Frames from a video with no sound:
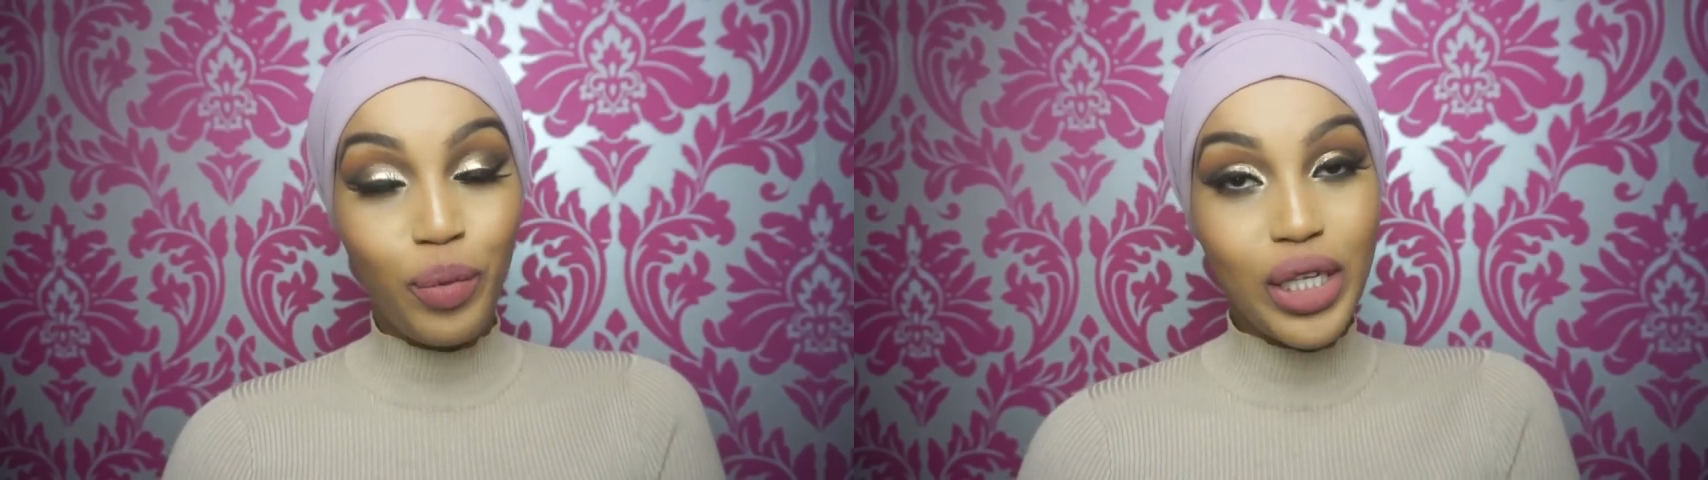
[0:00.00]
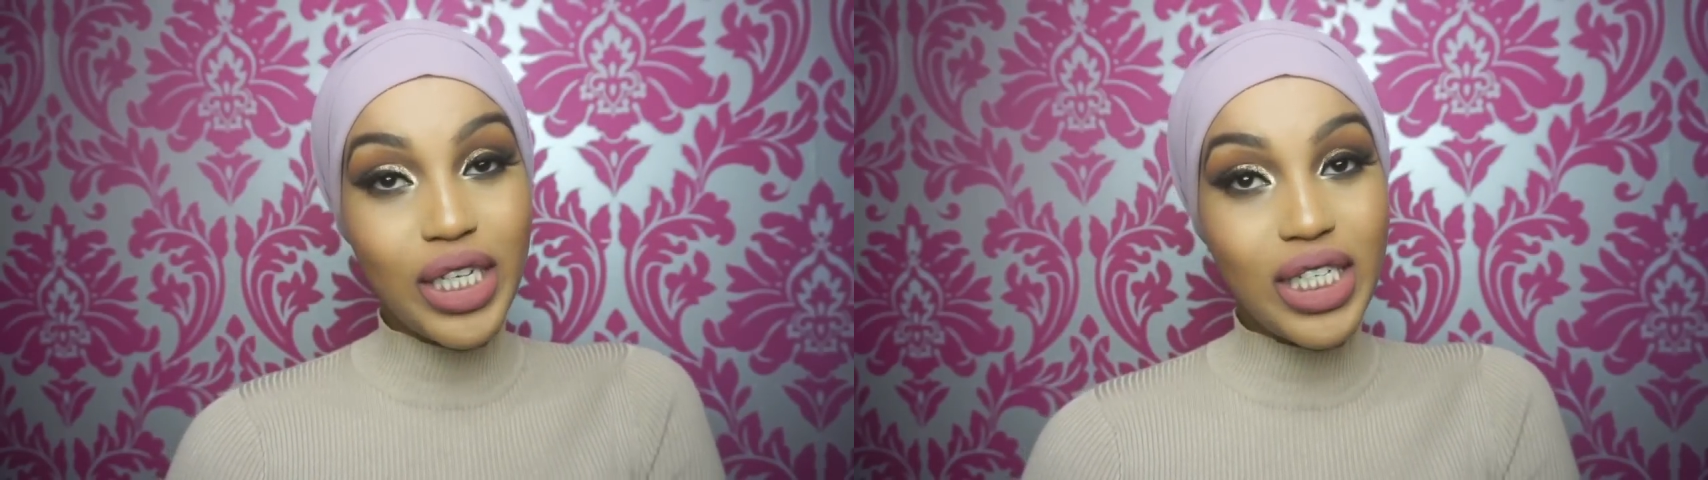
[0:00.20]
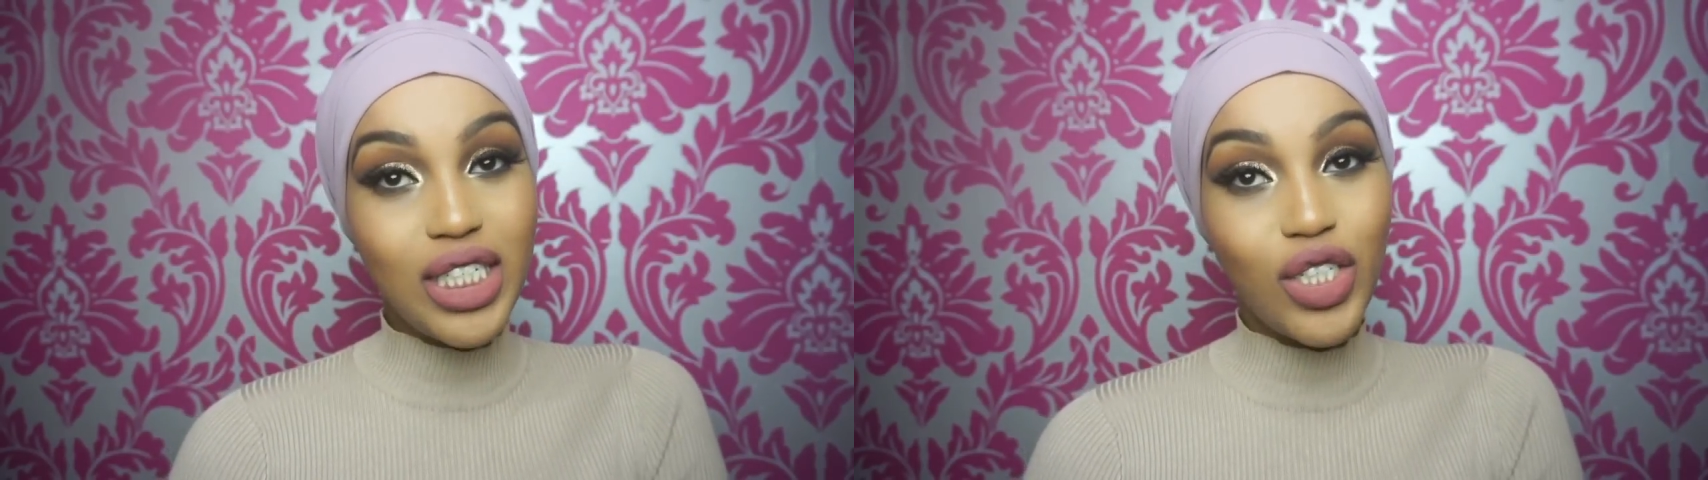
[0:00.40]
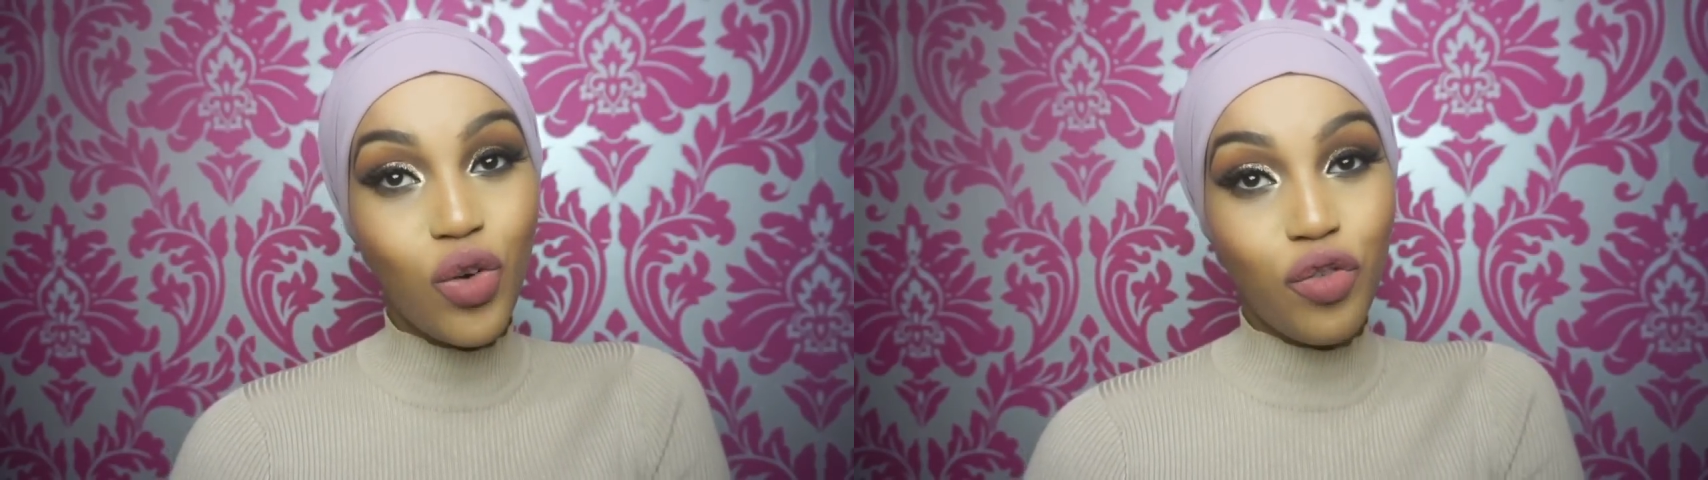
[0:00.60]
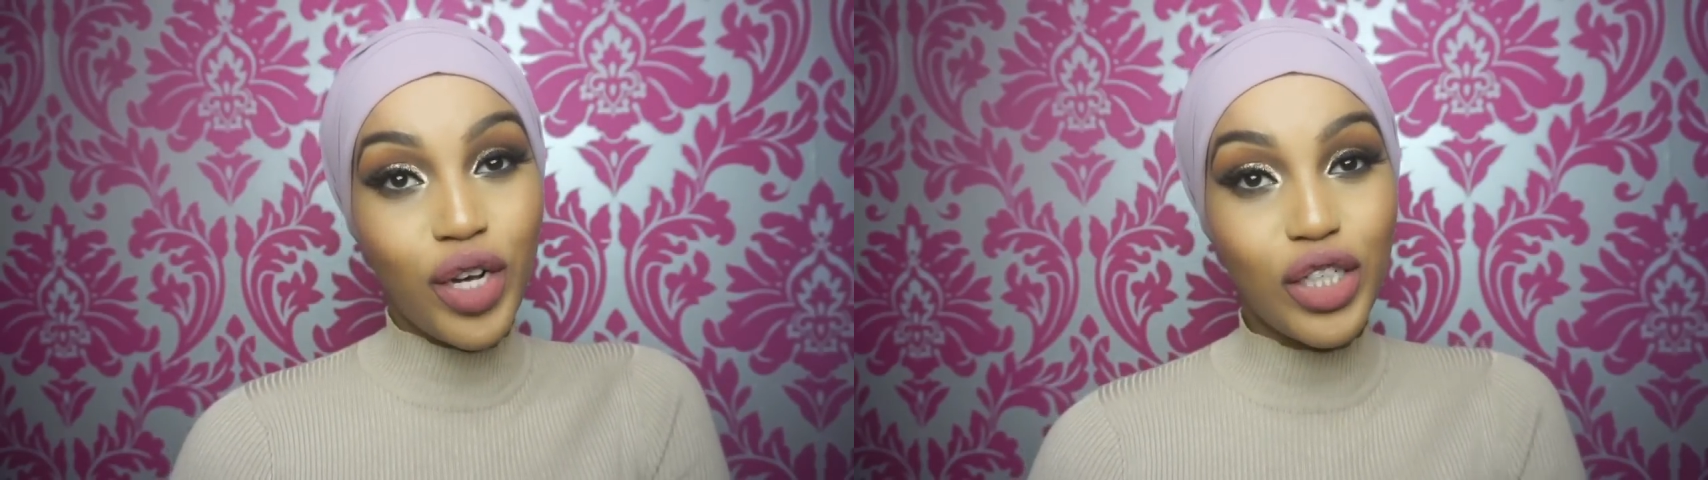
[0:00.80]
please
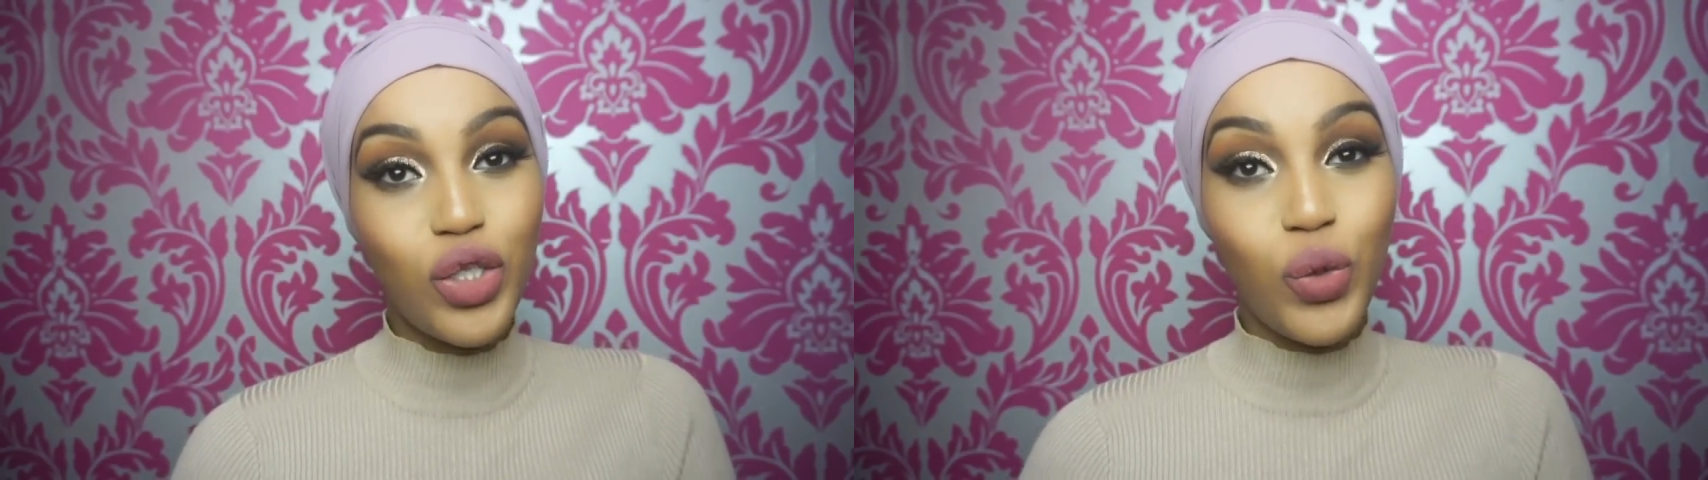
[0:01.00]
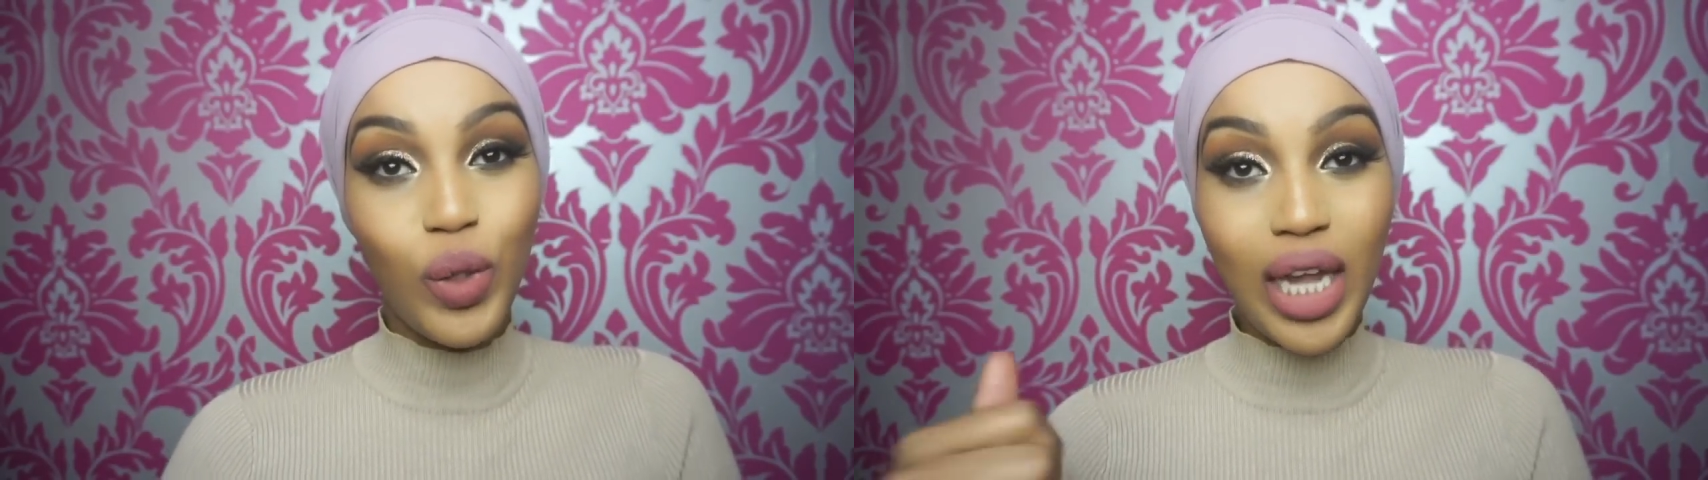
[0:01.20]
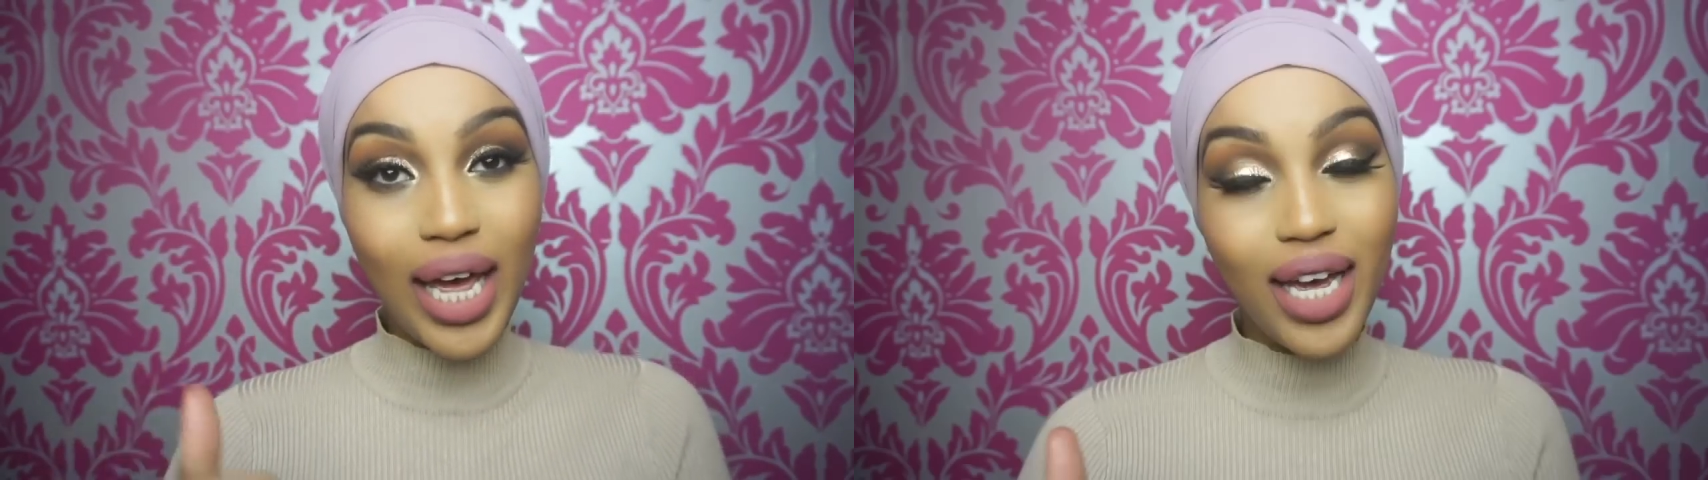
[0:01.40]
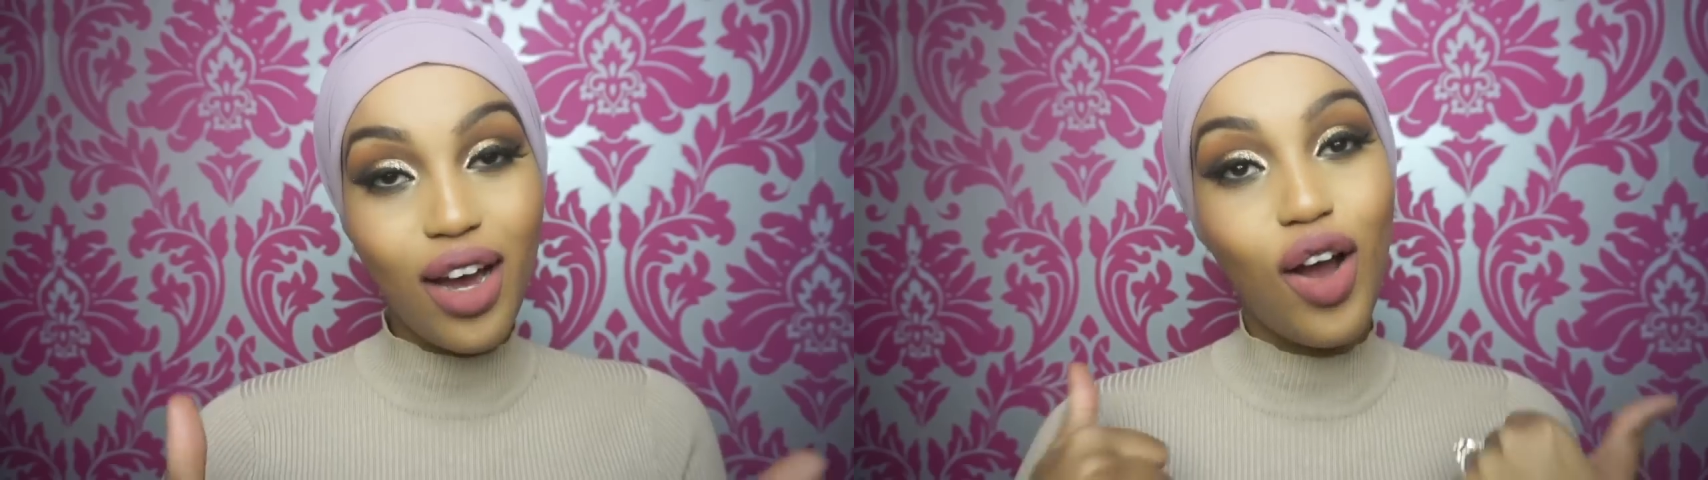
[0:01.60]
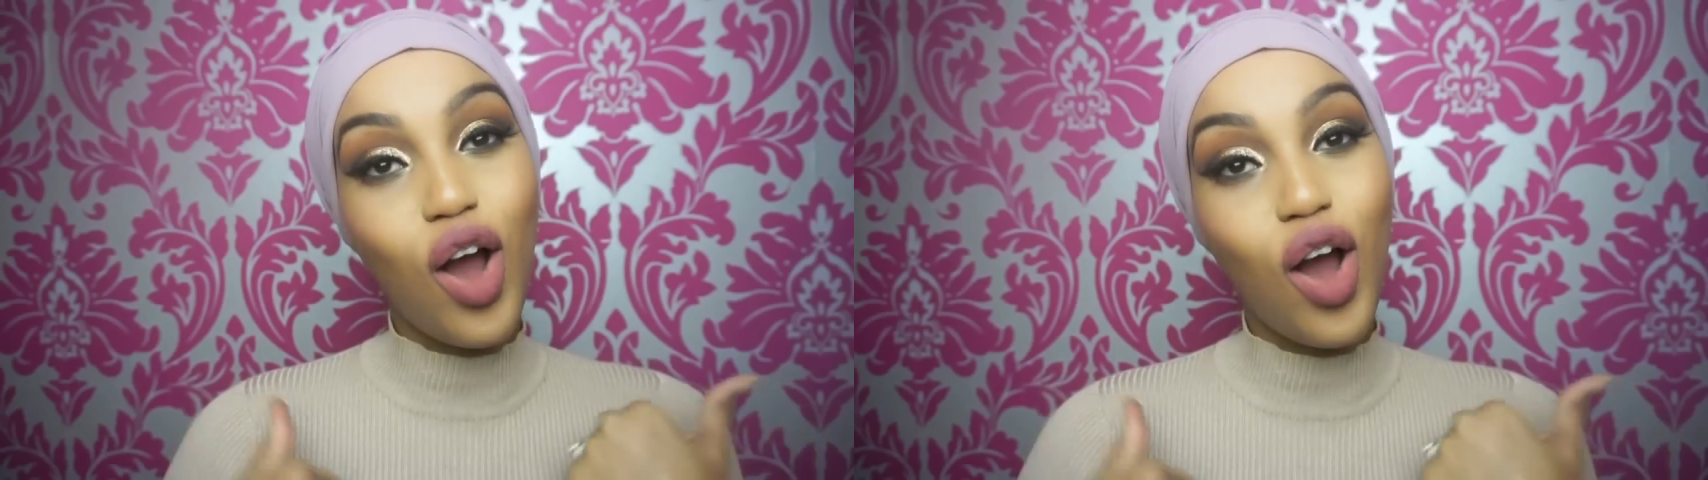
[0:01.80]
don't forget to like,